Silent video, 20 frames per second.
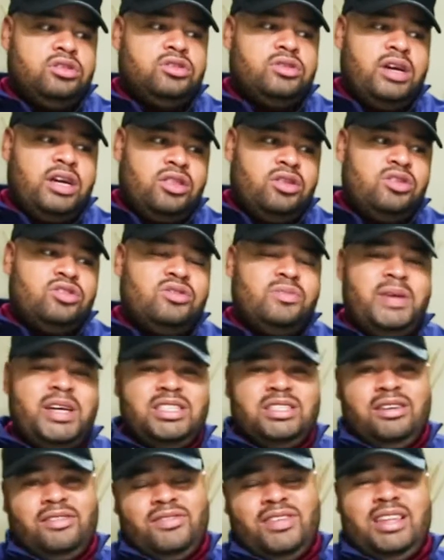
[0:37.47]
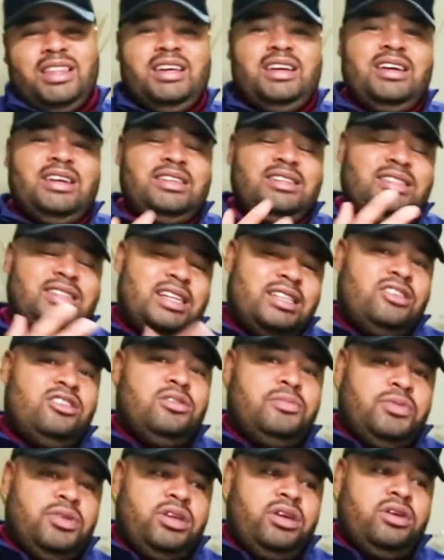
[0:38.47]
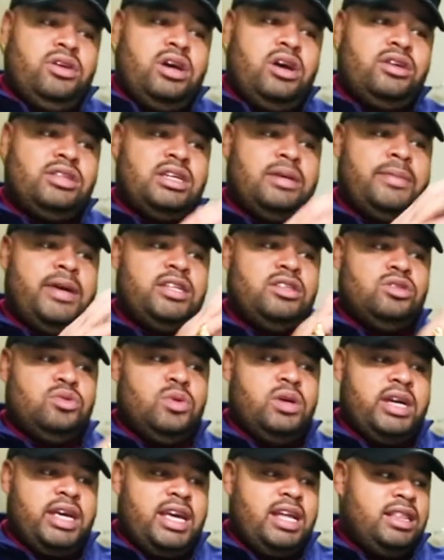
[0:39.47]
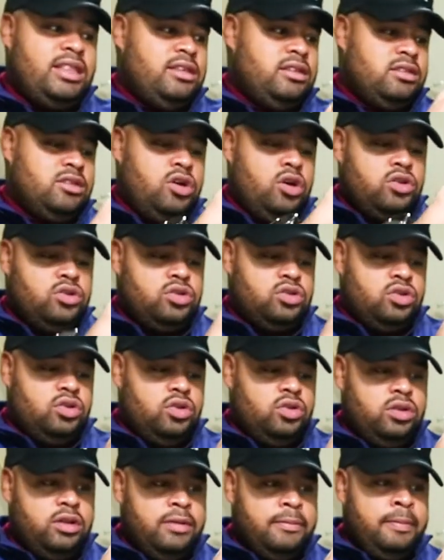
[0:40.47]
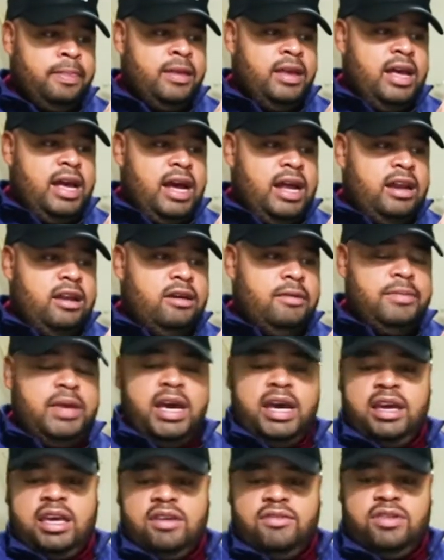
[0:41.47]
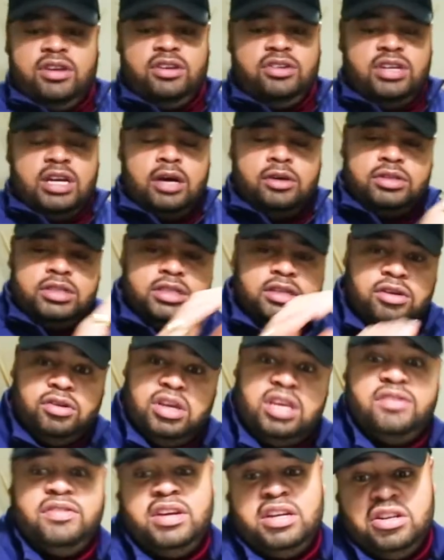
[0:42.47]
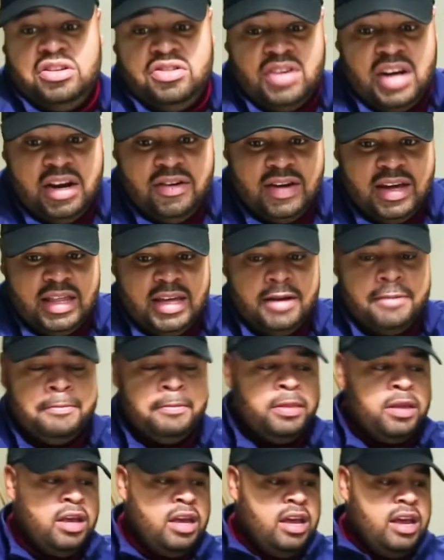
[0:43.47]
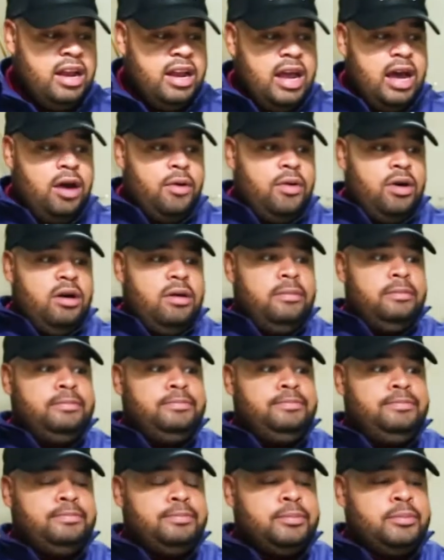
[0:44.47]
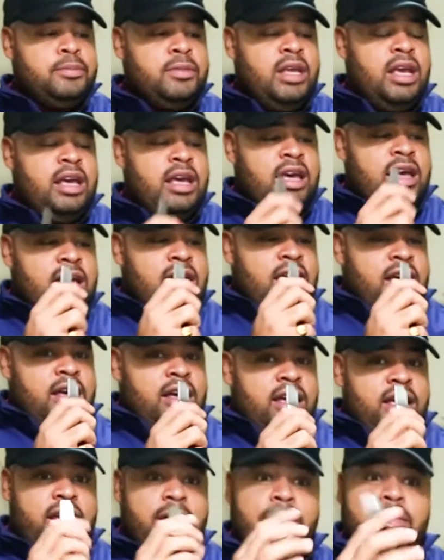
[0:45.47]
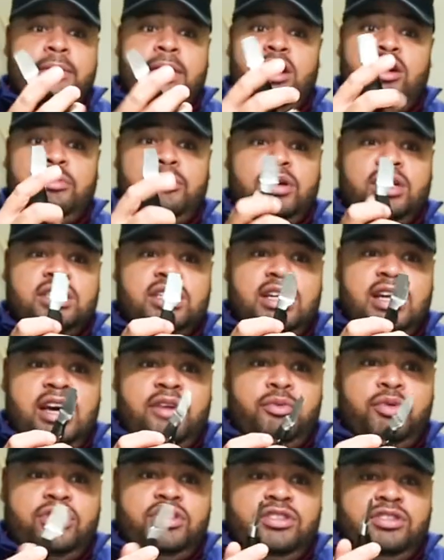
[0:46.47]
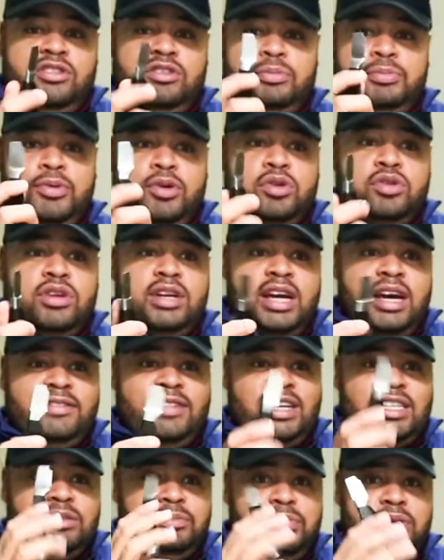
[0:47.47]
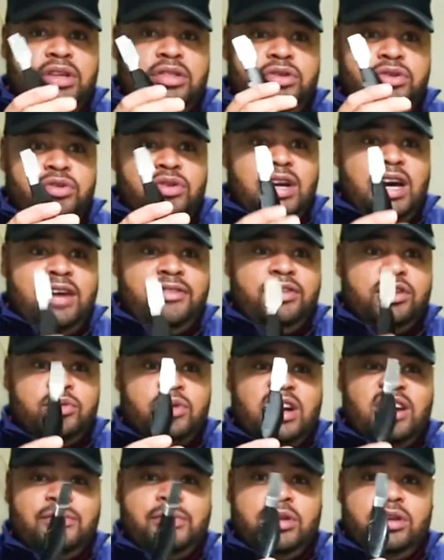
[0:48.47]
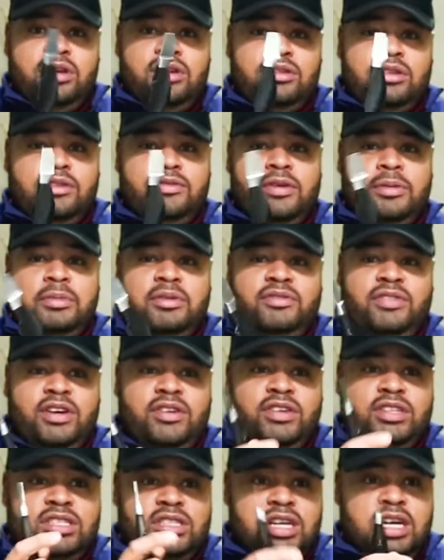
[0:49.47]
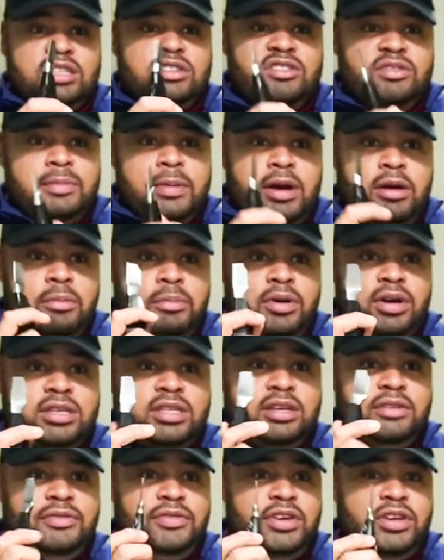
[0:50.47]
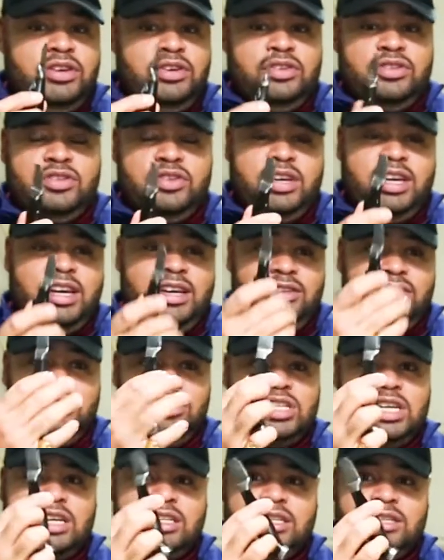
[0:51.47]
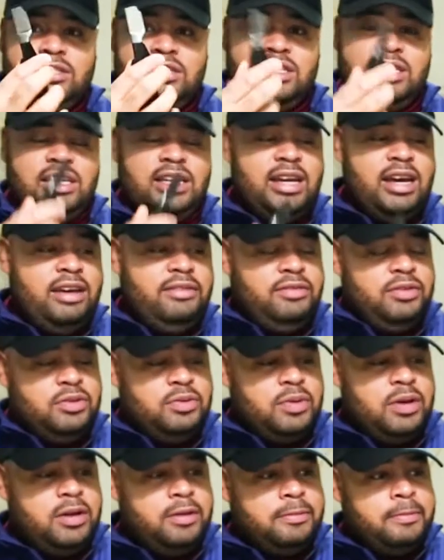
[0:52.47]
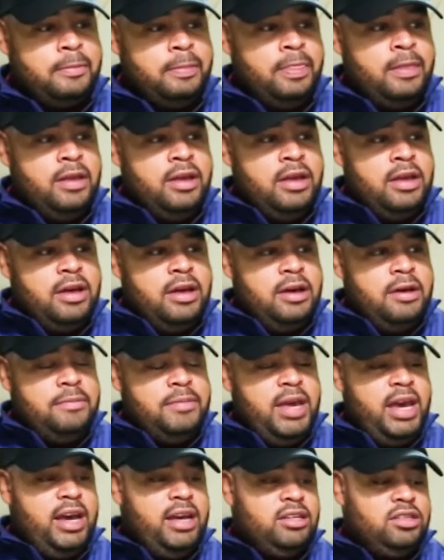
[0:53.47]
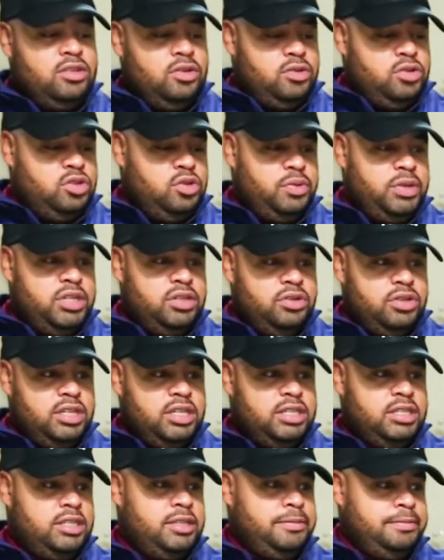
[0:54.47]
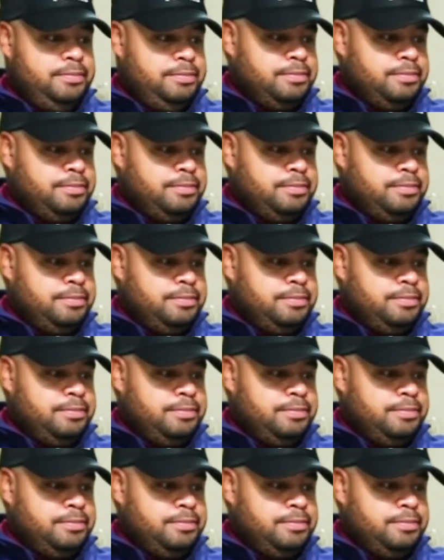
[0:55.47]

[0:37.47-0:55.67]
So I thought to myself, rather than setting up a new account, I might as well get this console and yeah, give it a shout, or give it a try rather. Now, yep, my unboxing knife, which is this broken knife that's been through life, is what I've been using from the very start of my unboxing video. So yeah, so shout out to the knife as well. Yeah, so should we do this?